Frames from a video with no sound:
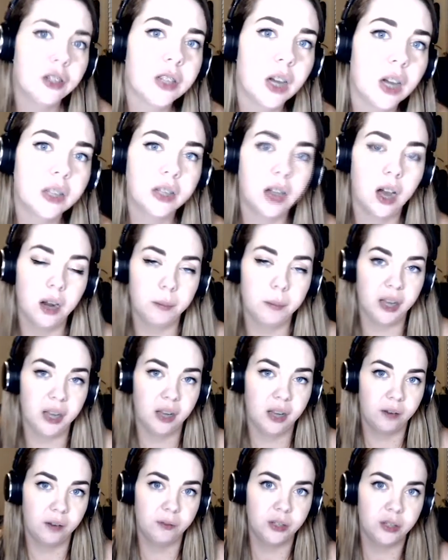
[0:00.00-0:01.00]
patient
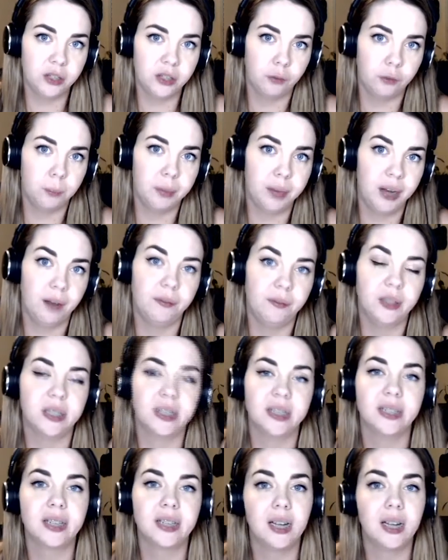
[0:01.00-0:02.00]
autonomy and physician
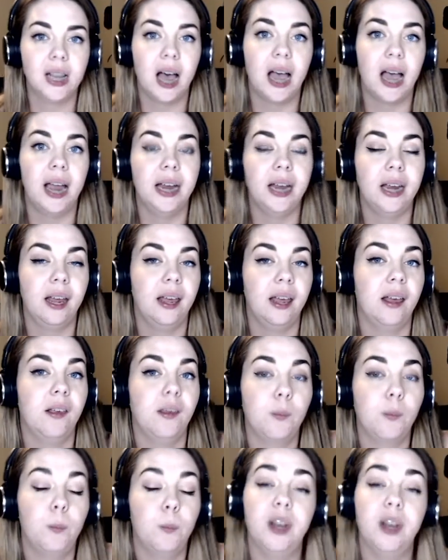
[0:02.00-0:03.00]
beneficence
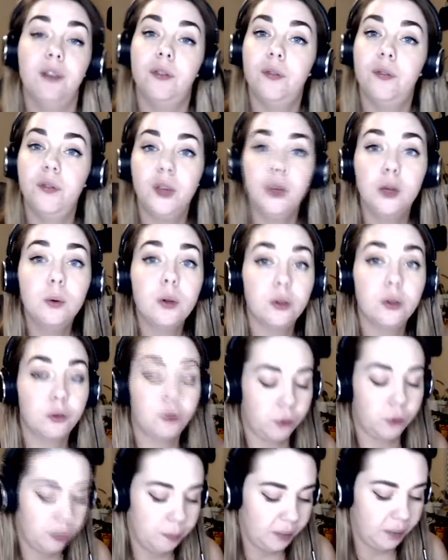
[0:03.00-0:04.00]
collide is when
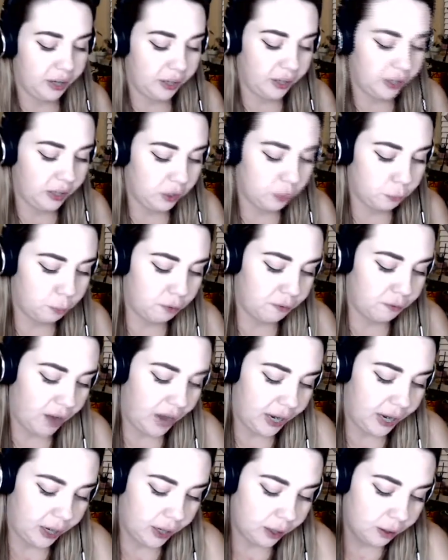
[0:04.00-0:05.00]
futile treatment
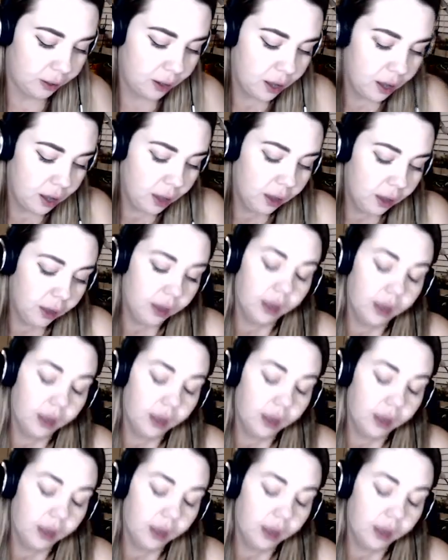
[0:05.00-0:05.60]
is provided.